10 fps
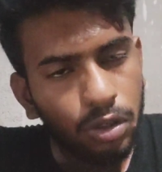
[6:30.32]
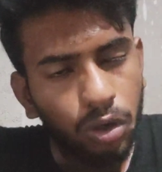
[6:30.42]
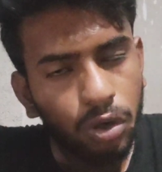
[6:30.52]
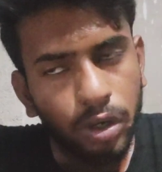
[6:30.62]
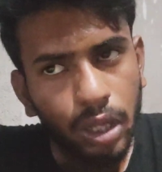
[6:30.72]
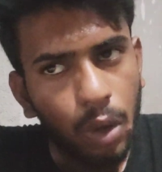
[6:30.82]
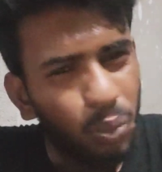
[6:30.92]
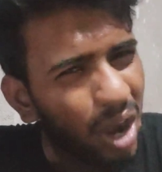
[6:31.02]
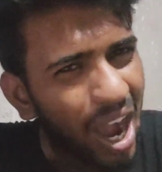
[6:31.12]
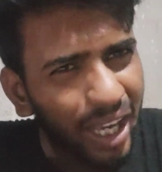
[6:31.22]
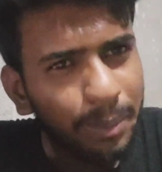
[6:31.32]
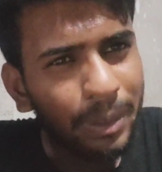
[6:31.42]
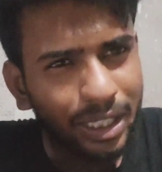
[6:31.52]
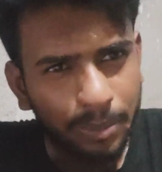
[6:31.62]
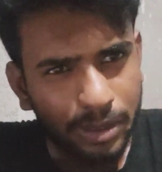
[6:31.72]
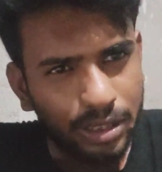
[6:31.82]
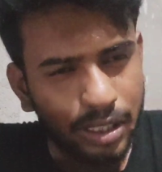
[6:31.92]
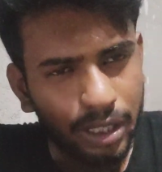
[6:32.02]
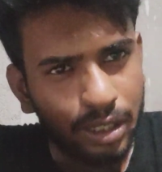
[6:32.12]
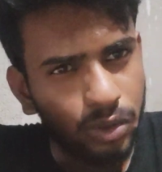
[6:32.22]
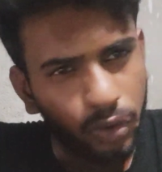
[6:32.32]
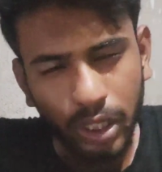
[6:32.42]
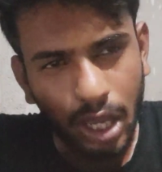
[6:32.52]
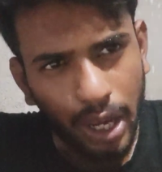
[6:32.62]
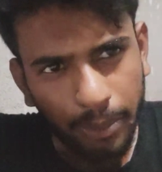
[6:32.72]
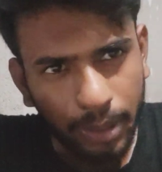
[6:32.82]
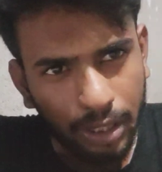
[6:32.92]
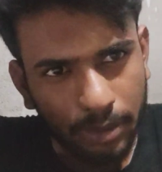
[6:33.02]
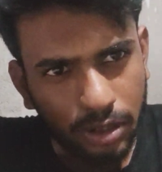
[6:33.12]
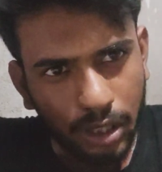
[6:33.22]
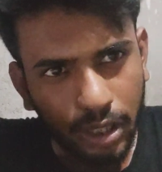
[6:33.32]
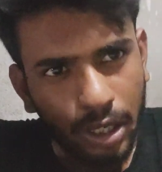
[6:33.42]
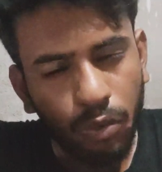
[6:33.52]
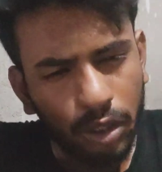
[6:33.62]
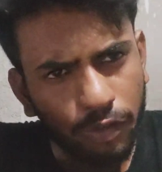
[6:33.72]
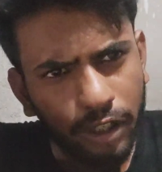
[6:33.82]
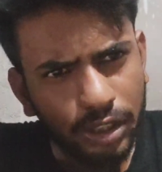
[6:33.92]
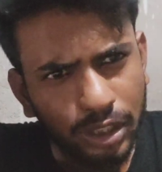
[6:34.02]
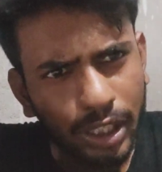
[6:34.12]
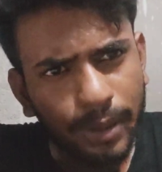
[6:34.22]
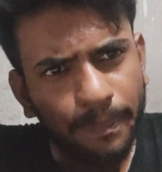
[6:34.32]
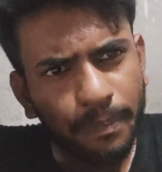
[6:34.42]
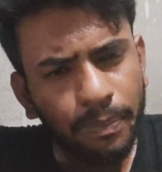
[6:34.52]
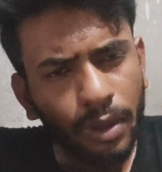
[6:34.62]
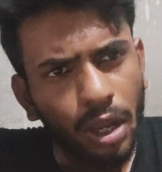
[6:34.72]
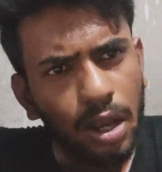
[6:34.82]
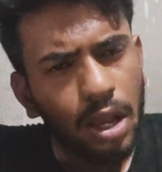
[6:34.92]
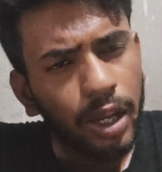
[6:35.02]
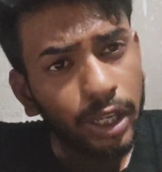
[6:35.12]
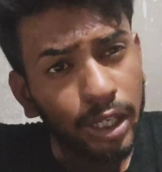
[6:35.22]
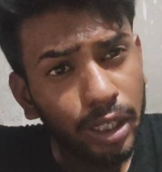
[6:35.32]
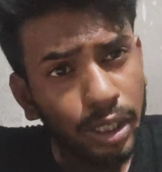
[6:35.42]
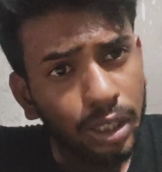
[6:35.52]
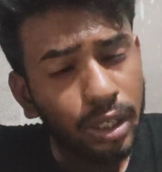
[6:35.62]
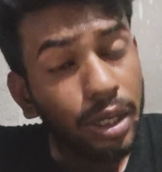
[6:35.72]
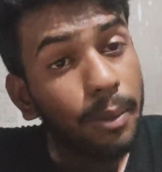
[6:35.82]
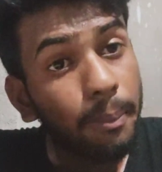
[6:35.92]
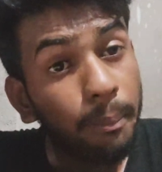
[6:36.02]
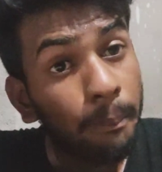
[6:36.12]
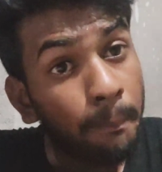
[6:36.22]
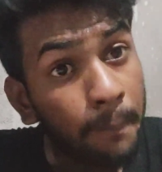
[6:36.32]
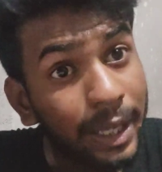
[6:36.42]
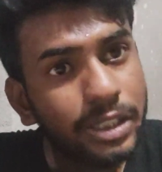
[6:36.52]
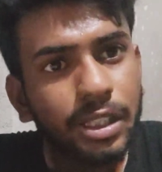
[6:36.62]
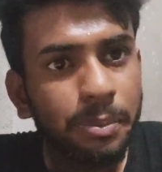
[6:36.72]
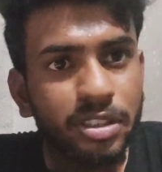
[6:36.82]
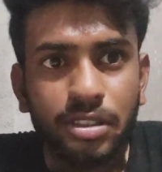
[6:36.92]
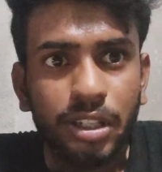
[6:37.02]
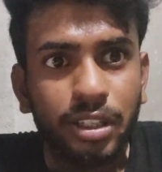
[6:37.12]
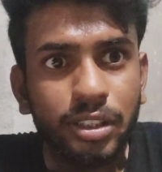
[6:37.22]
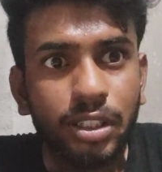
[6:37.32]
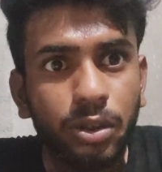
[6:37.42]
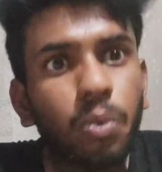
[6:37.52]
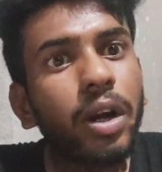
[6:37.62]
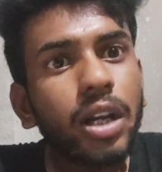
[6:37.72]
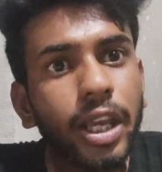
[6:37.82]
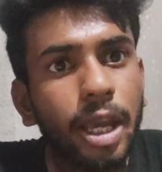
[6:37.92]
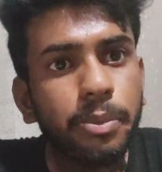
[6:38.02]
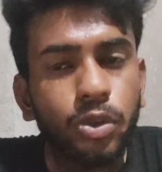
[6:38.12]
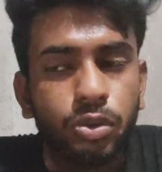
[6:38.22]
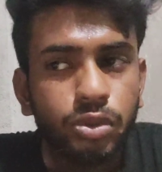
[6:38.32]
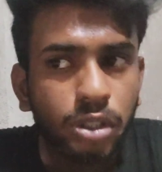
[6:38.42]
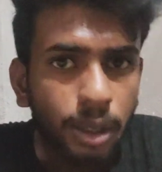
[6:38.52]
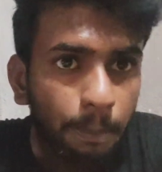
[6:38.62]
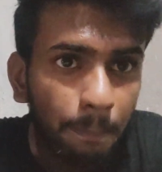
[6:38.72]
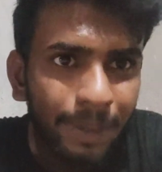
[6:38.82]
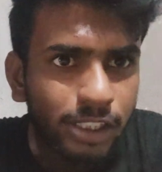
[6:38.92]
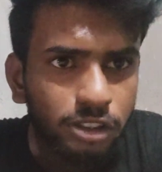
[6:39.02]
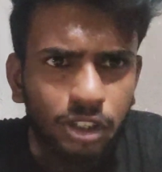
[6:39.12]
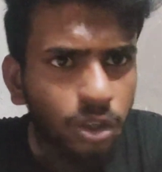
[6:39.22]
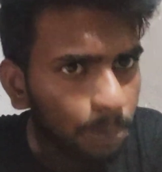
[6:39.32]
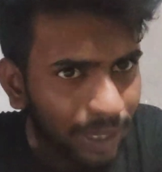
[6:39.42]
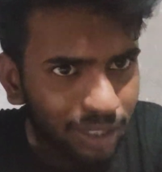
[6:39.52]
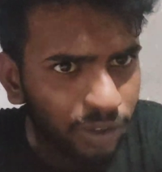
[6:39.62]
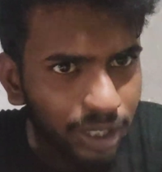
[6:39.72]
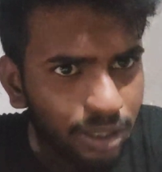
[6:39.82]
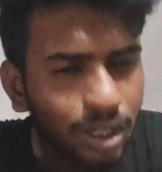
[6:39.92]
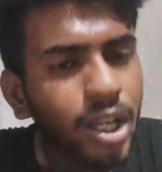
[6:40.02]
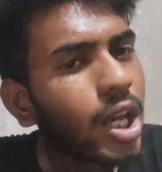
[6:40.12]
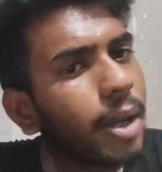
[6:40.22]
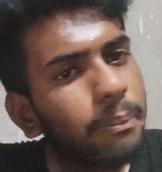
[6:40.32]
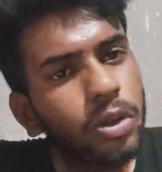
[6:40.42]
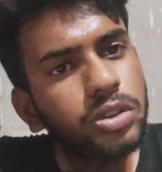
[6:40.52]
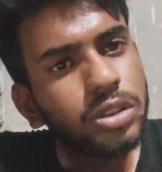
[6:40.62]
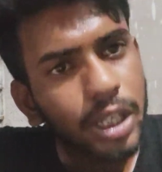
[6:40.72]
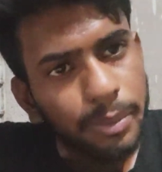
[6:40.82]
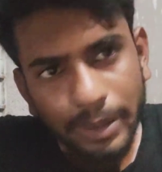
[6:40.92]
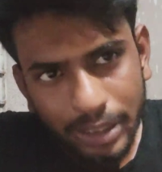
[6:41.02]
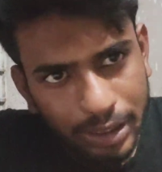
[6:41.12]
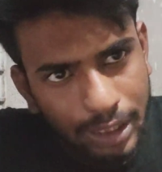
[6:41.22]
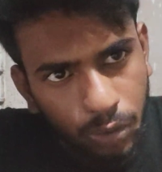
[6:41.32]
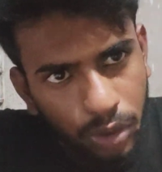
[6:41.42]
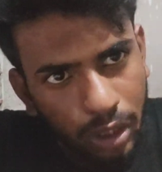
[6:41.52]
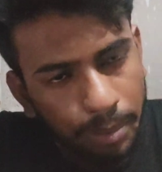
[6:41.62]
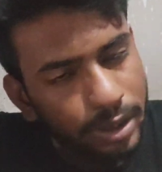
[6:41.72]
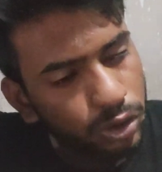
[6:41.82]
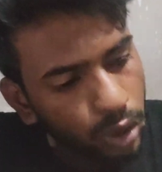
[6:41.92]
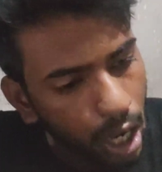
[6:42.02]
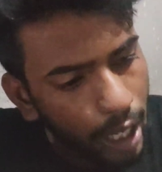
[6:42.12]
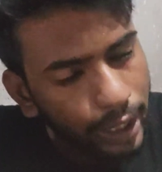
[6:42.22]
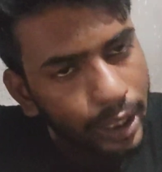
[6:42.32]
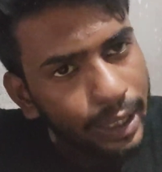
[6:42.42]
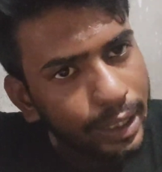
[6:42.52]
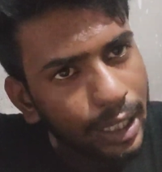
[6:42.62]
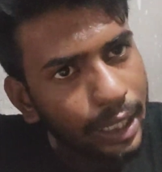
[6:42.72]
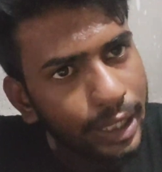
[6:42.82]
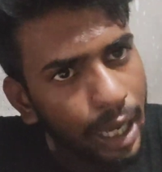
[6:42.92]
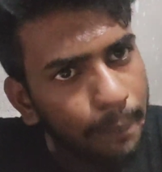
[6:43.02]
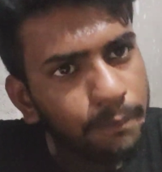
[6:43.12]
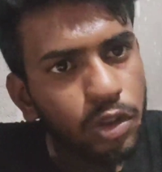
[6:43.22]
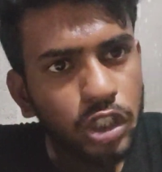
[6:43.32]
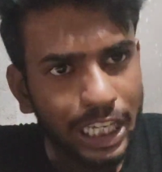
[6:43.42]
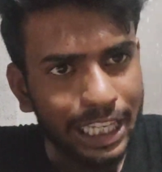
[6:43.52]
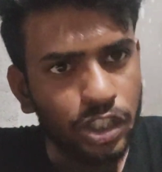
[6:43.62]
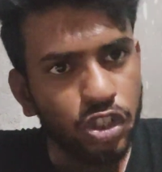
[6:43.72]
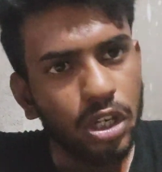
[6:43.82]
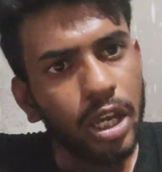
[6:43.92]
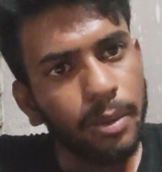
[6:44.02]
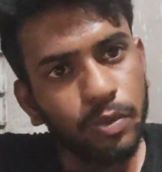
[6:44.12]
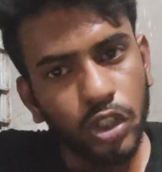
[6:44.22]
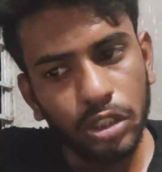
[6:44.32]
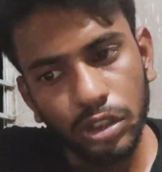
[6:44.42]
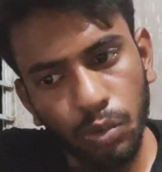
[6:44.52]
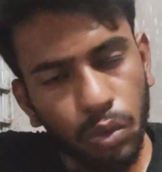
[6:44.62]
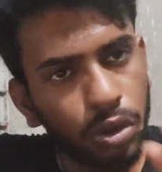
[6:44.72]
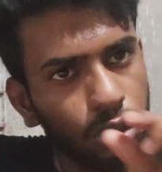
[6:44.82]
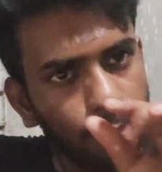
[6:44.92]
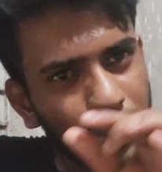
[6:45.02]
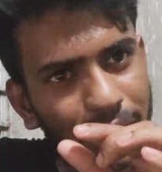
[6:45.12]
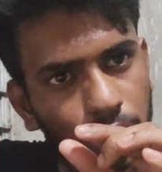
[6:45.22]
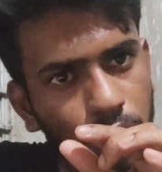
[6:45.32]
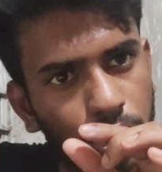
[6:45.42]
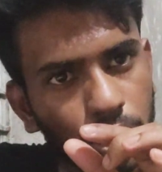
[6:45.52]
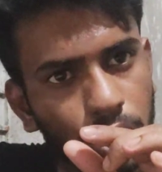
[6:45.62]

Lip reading: or I make a mistake, okay. I make a mistake. Now if I say he makes a mistake, then what I have to use? Makes, not make, right? Because third person singular number. So I have changed the word make,